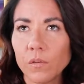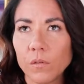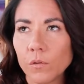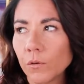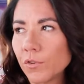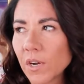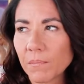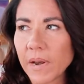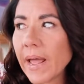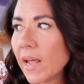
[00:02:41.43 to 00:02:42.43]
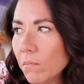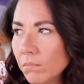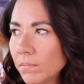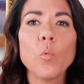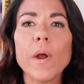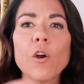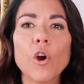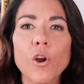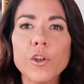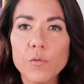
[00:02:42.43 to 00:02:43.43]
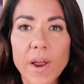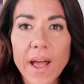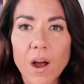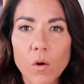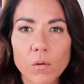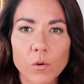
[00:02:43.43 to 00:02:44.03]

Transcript: surf shop name, where are you now?